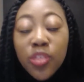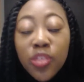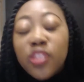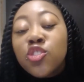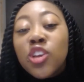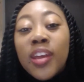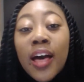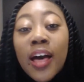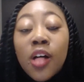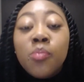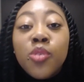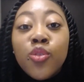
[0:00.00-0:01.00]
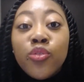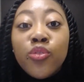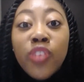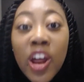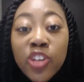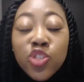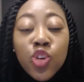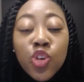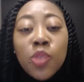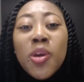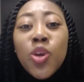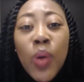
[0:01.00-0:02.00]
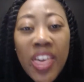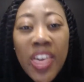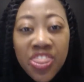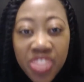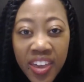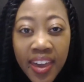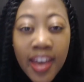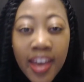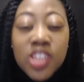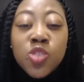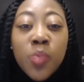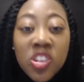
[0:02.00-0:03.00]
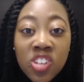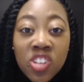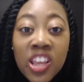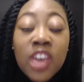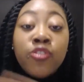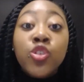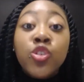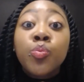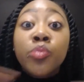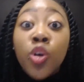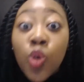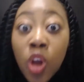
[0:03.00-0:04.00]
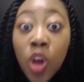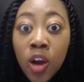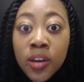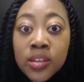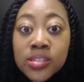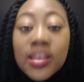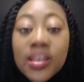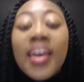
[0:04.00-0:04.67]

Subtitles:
It's going to help you flourish. It's going to make your hair thicker, especially if you prolong it.